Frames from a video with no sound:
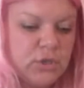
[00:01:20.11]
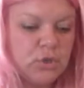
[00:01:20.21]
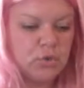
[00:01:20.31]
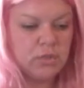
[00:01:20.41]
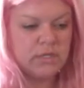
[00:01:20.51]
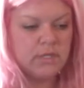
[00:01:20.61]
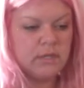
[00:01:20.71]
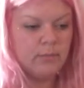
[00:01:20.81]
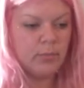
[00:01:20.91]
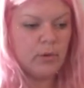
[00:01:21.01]
drop
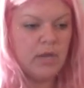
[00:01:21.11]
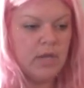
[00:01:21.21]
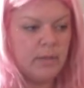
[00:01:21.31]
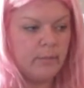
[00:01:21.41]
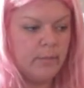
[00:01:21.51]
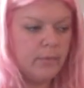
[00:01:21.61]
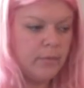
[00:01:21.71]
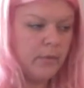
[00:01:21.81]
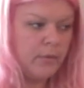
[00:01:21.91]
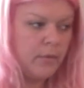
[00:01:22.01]
in the pram?
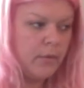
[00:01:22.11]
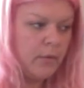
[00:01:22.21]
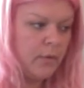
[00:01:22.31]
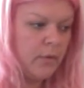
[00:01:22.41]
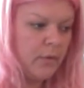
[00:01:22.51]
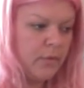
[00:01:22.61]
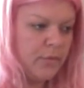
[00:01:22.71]
I